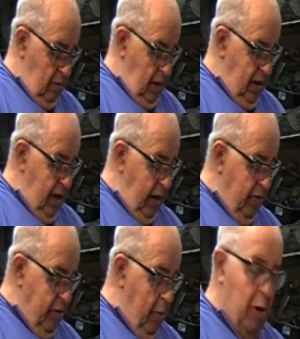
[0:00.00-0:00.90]
My daddy
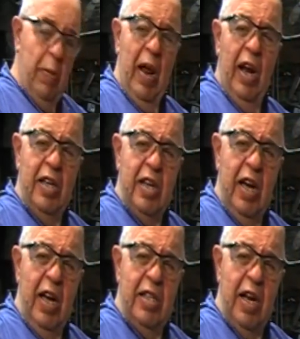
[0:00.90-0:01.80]
was a milkman. I was
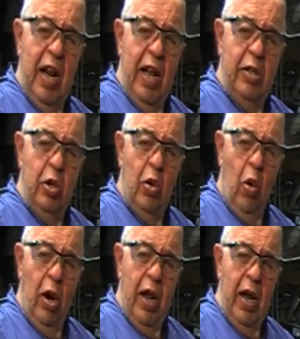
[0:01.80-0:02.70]
he said I had two
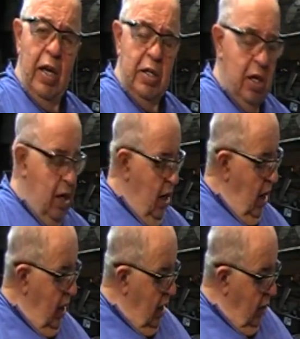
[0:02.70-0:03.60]
quart hands.
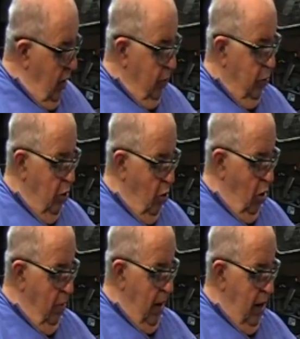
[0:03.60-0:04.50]
I could grab two
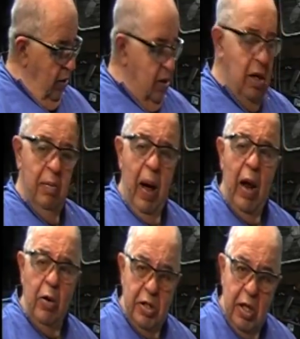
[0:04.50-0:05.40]
quart bottles.
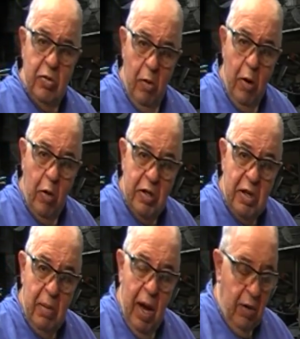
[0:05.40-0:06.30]
Bottles. That's when milk was
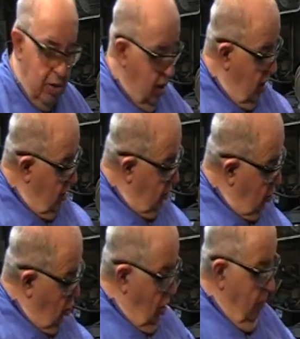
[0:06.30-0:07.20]
in bottles.
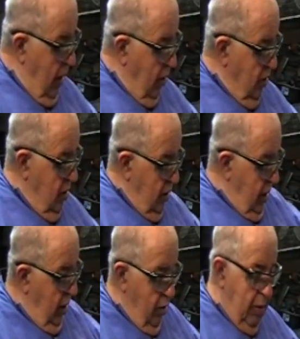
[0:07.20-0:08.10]
Two quart bottles and
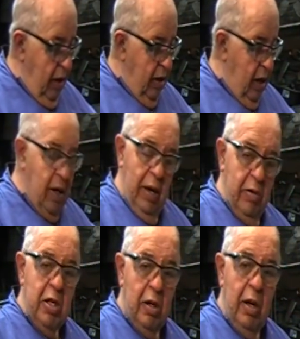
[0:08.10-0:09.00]
carry them like that. That
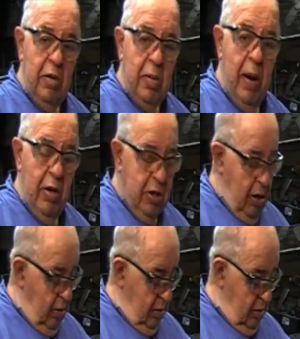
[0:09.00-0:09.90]
was a that was a milestone.